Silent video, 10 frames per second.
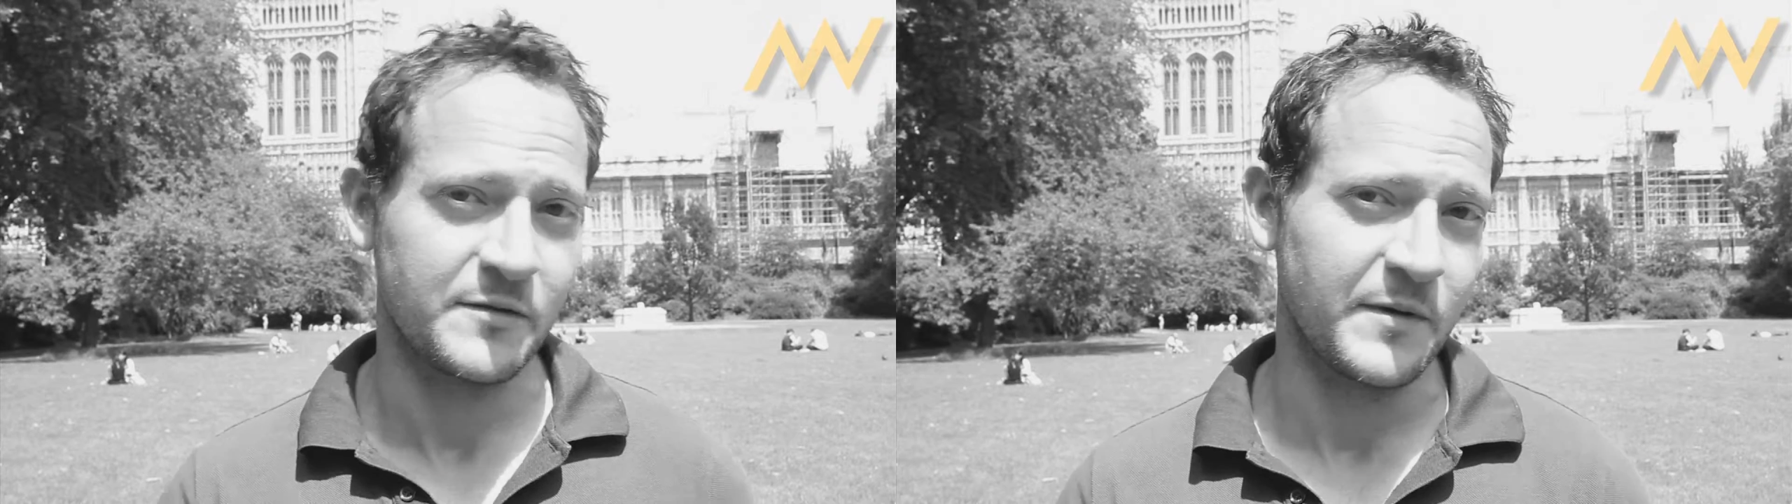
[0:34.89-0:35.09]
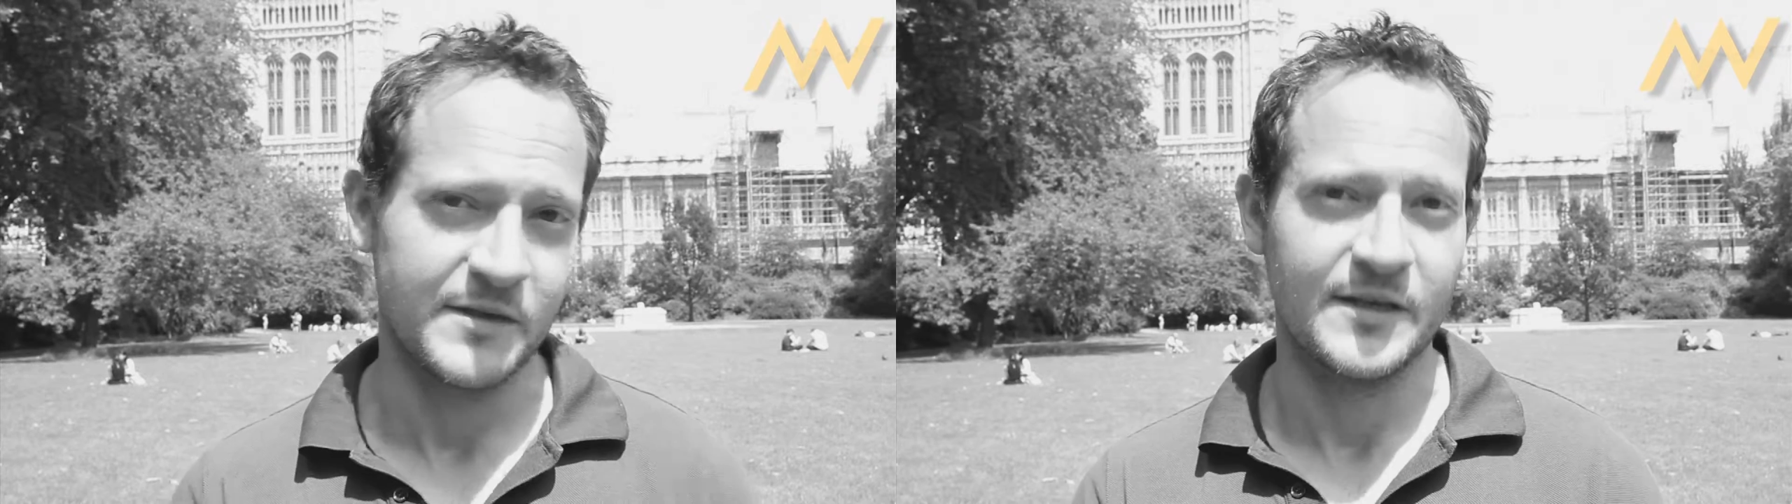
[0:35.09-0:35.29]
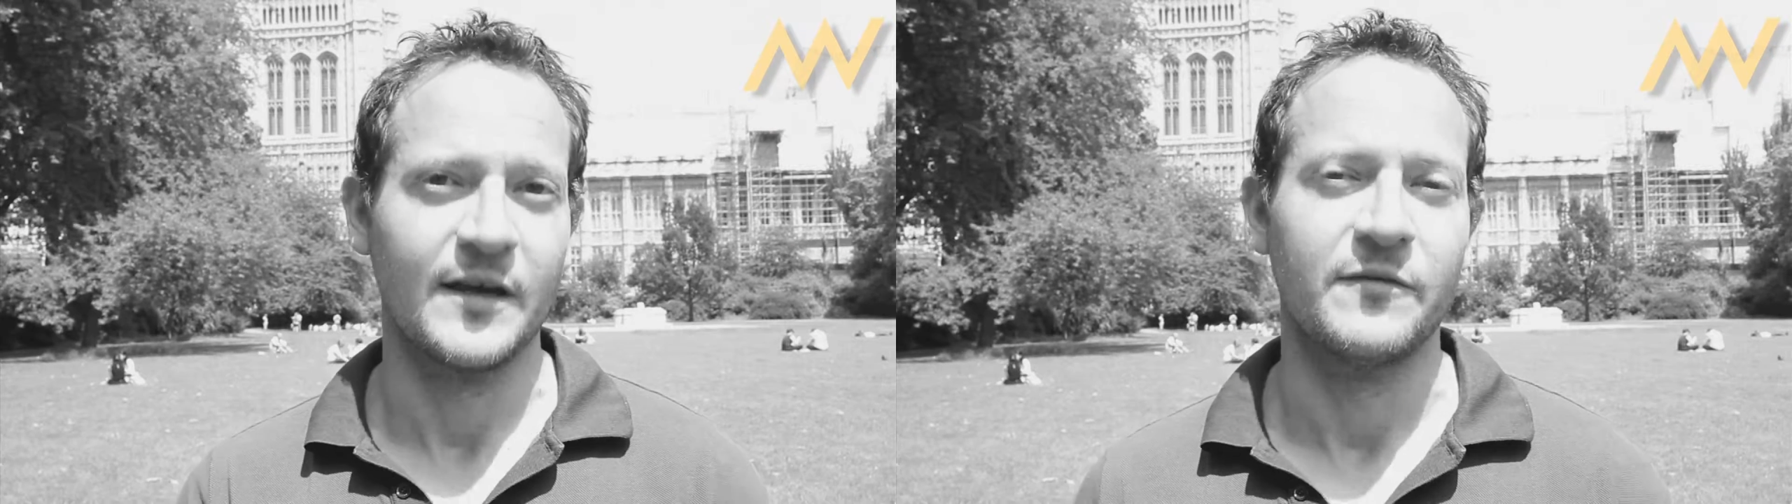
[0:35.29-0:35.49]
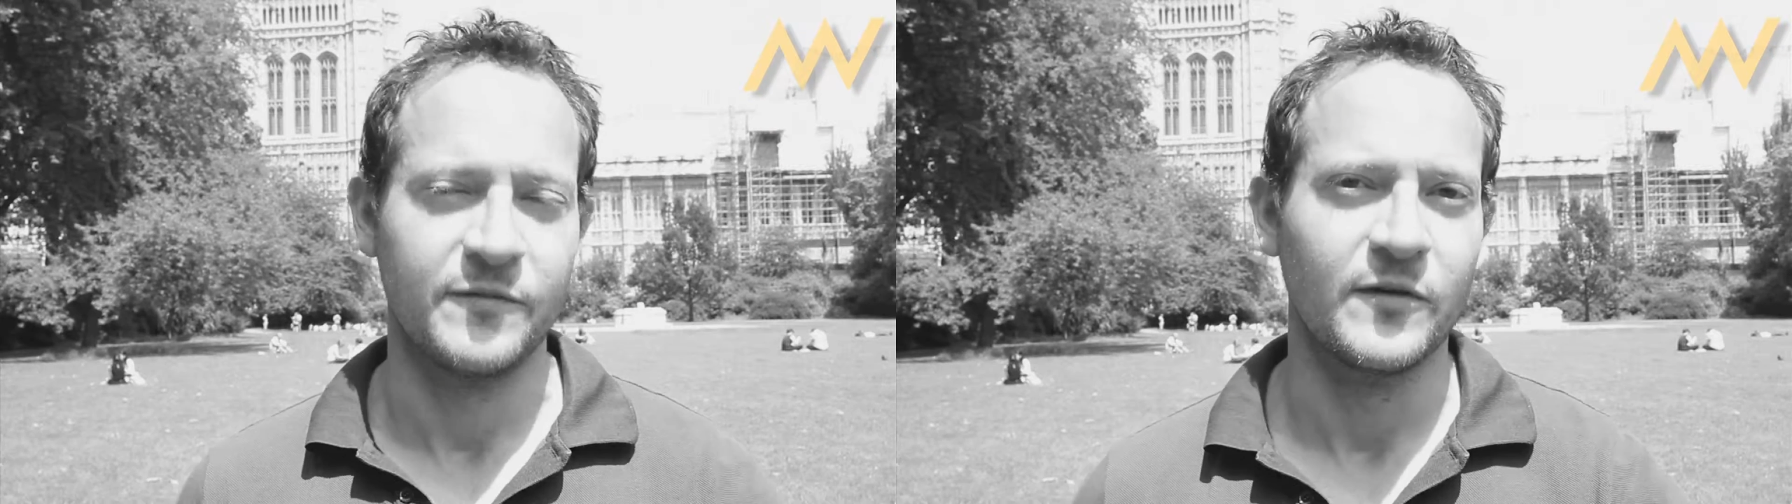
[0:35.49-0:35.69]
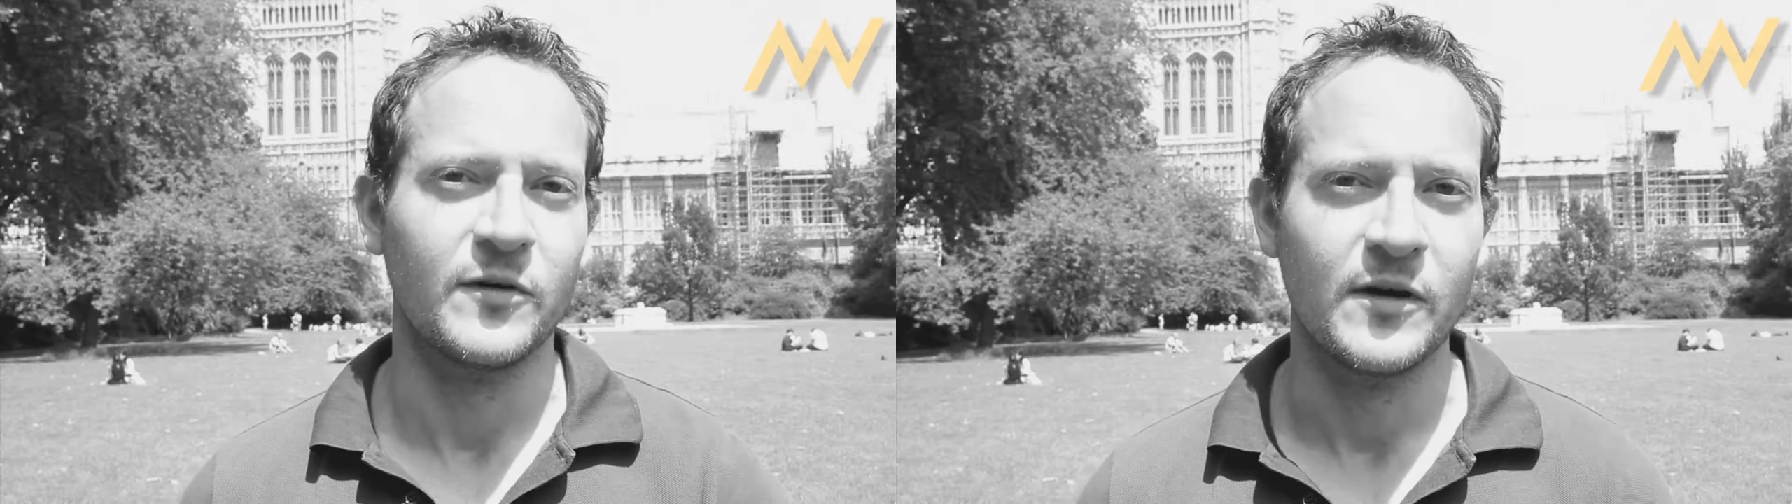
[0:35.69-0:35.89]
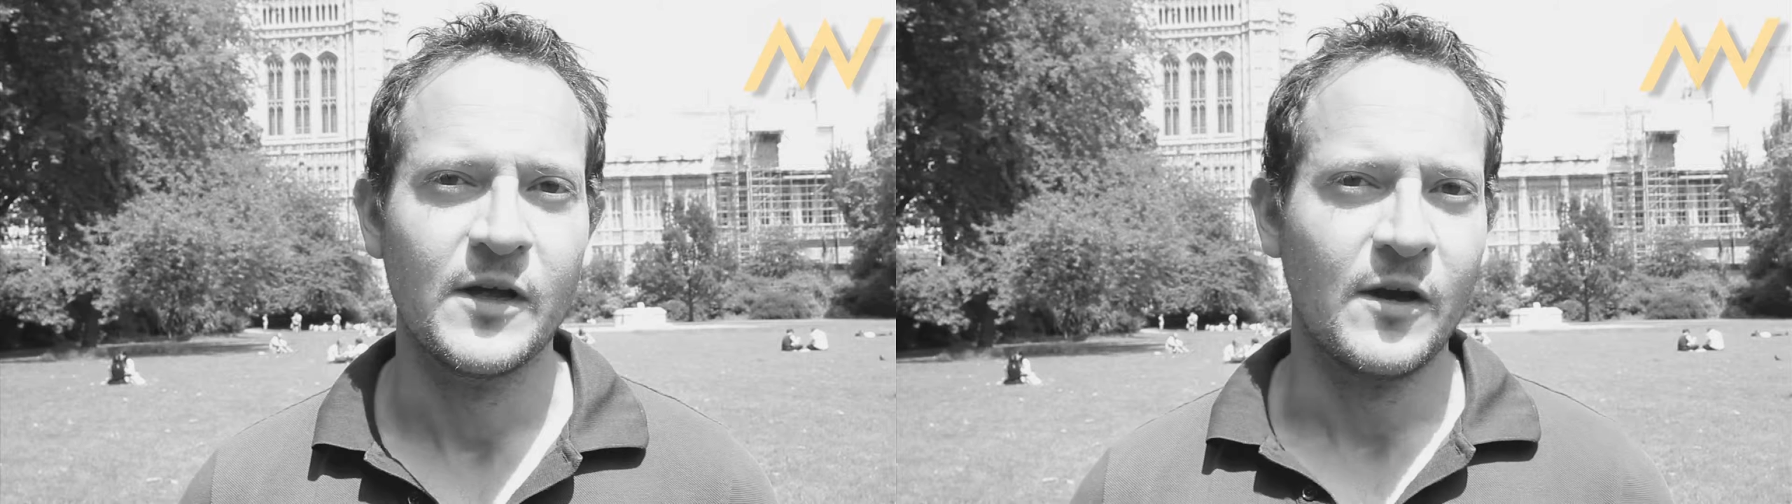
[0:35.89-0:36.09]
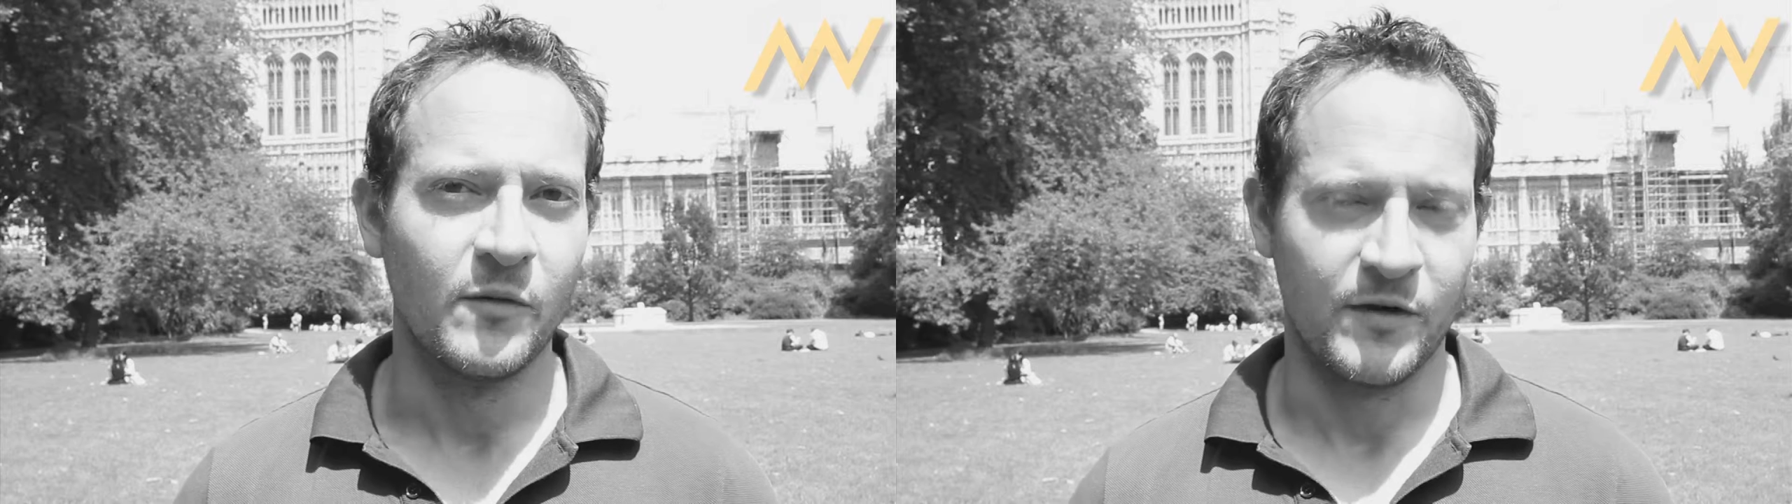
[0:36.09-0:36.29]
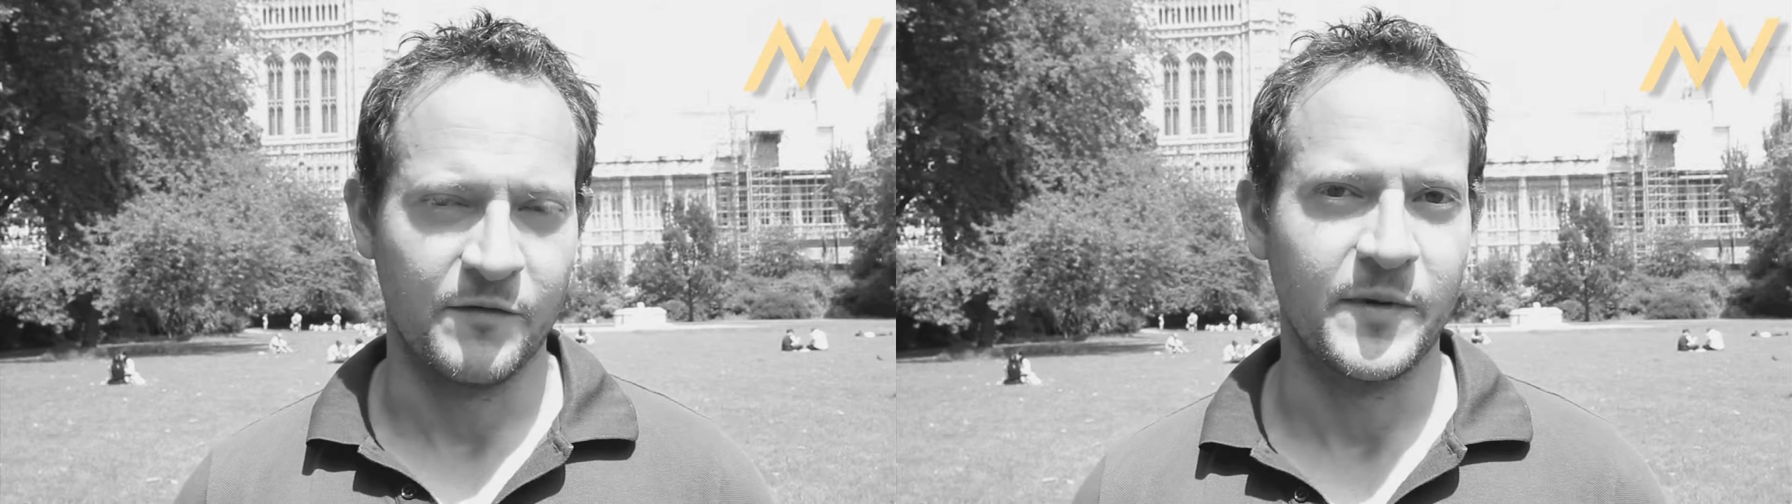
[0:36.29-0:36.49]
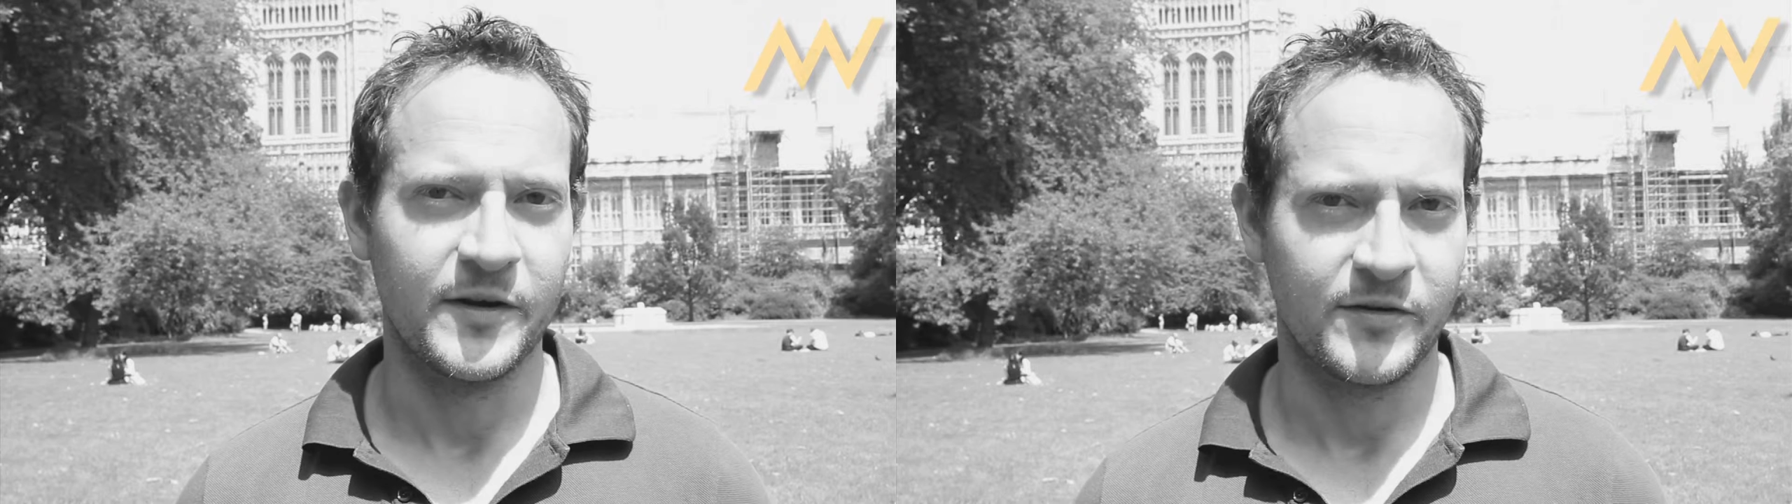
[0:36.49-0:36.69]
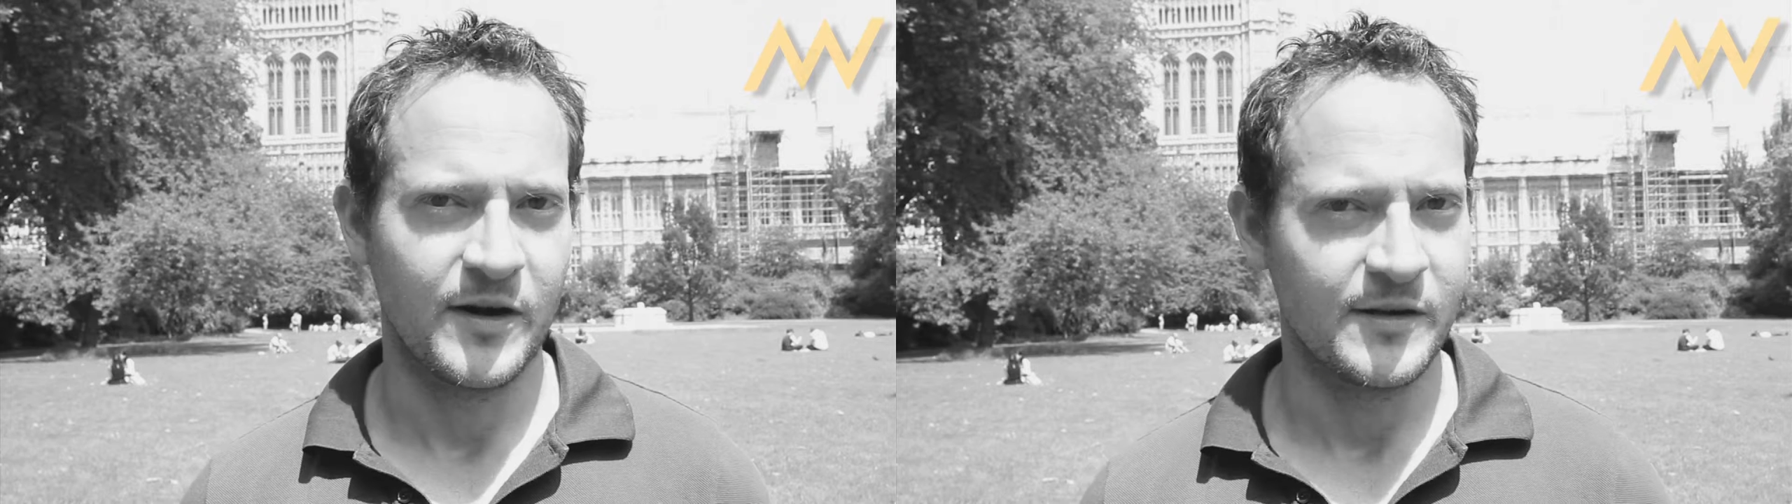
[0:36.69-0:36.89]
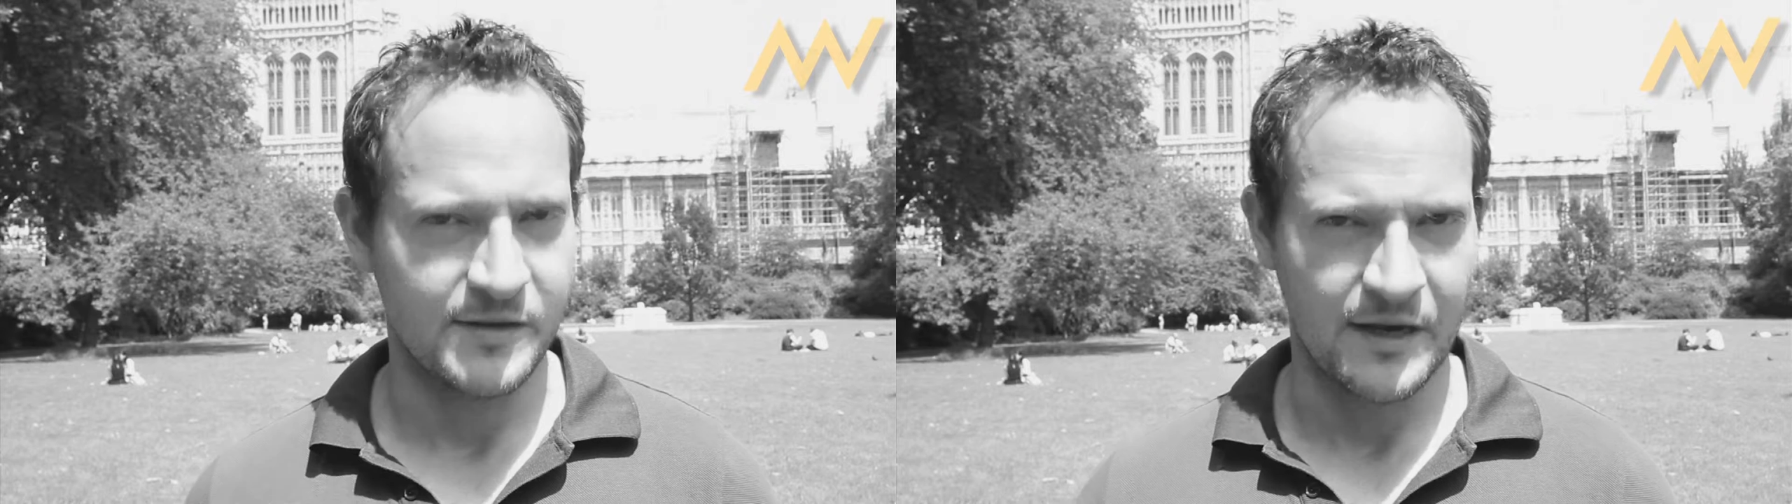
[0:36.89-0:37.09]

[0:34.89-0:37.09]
myself, or one of my trainers at